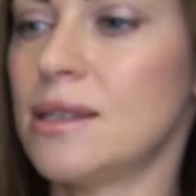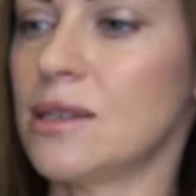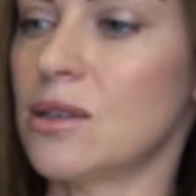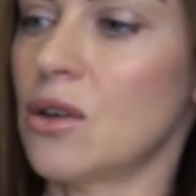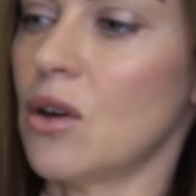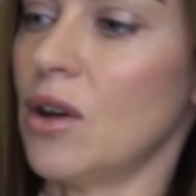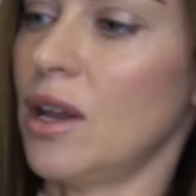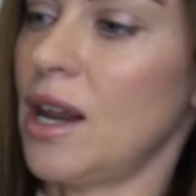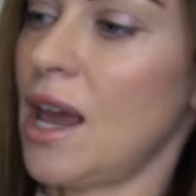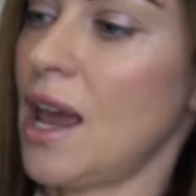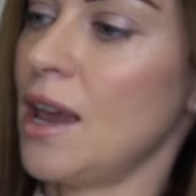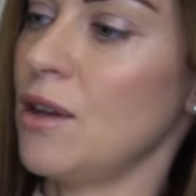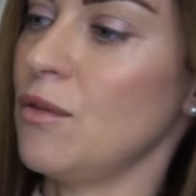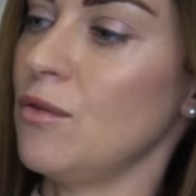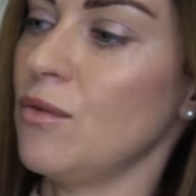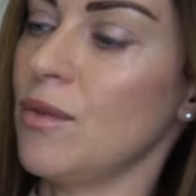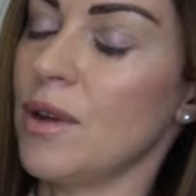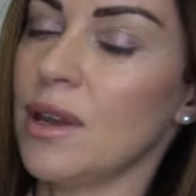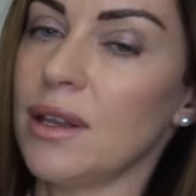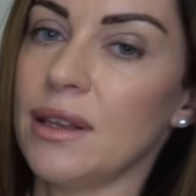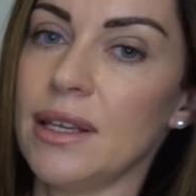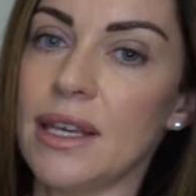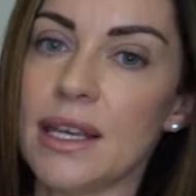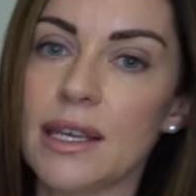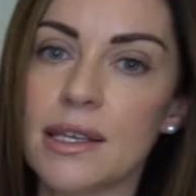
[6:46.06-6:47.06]
has got a
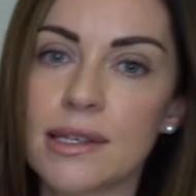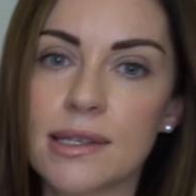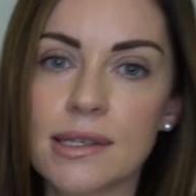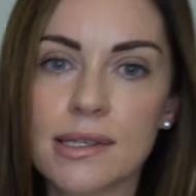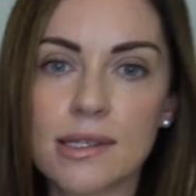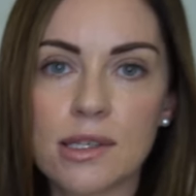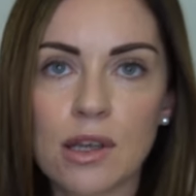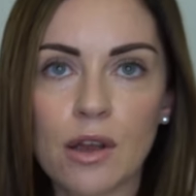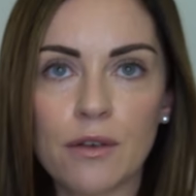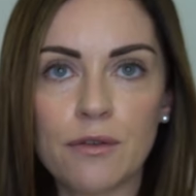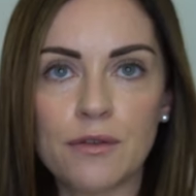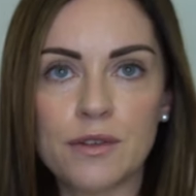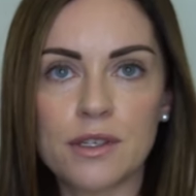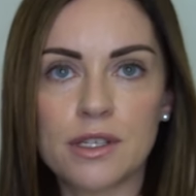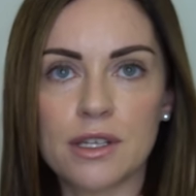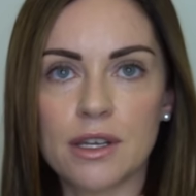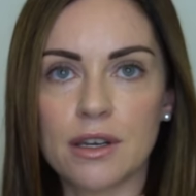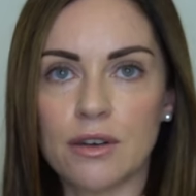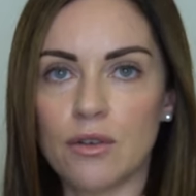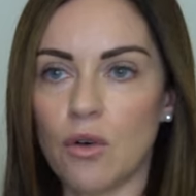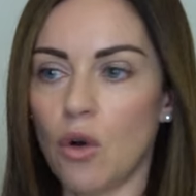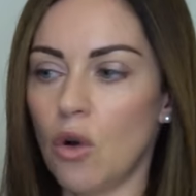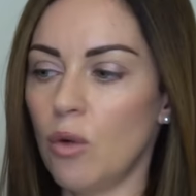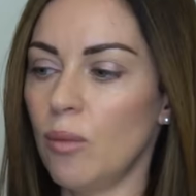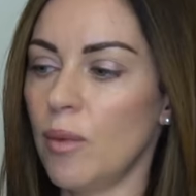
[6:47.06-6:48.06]
really soft
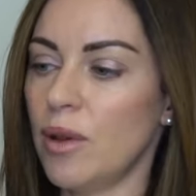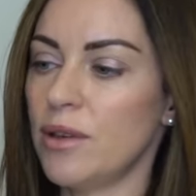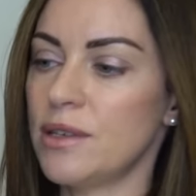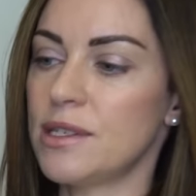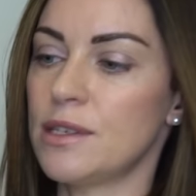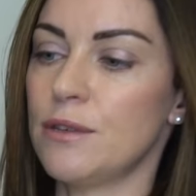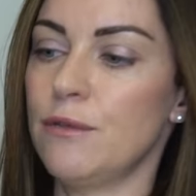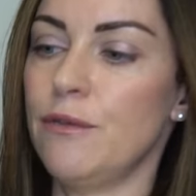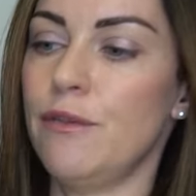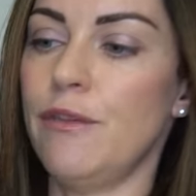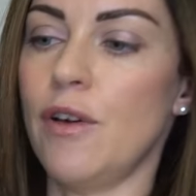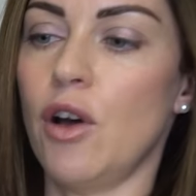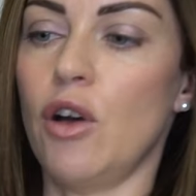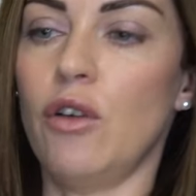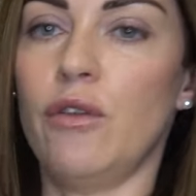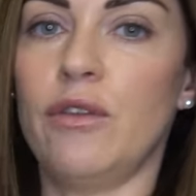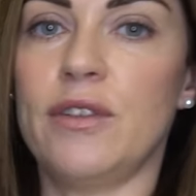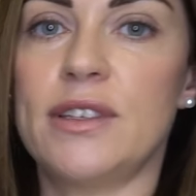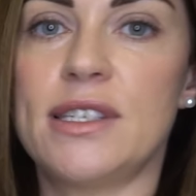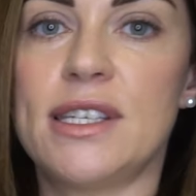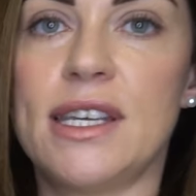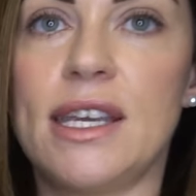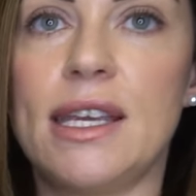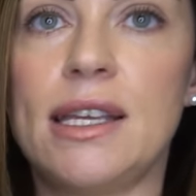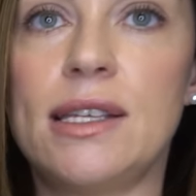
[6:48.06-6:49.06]
and almost
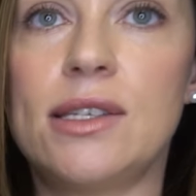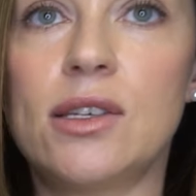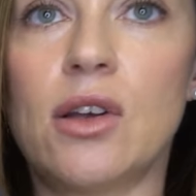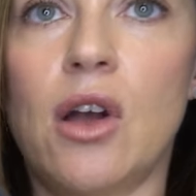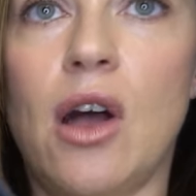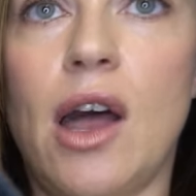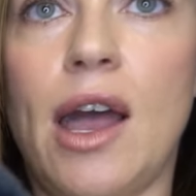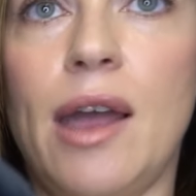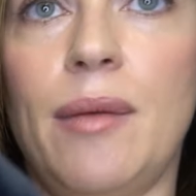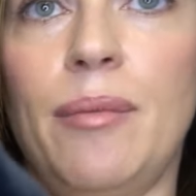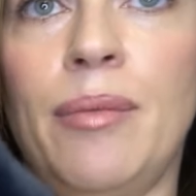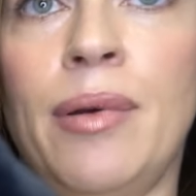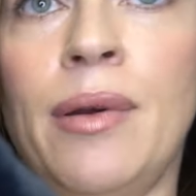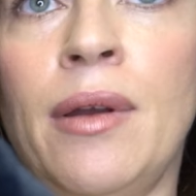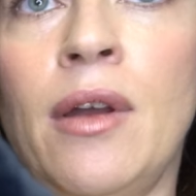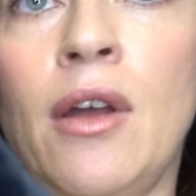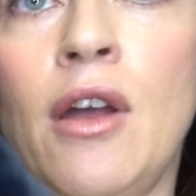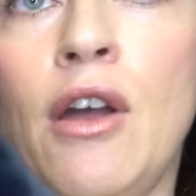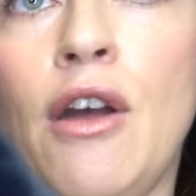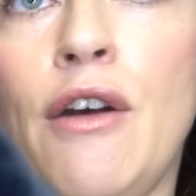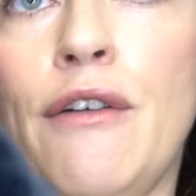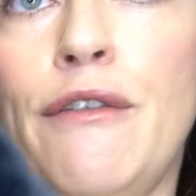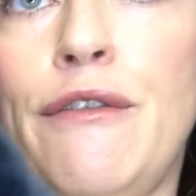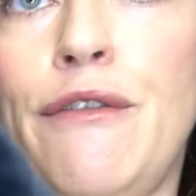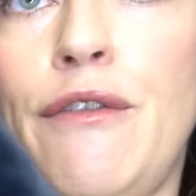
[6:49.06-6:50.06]
velvety type
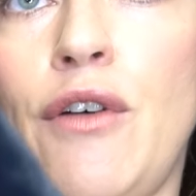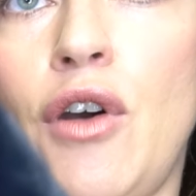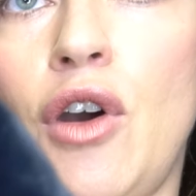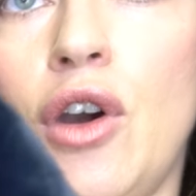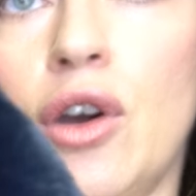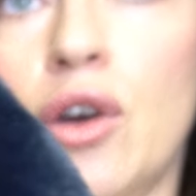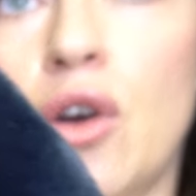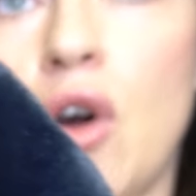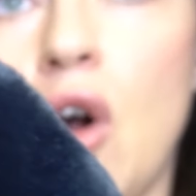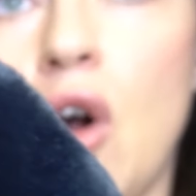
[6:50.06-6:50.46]
fur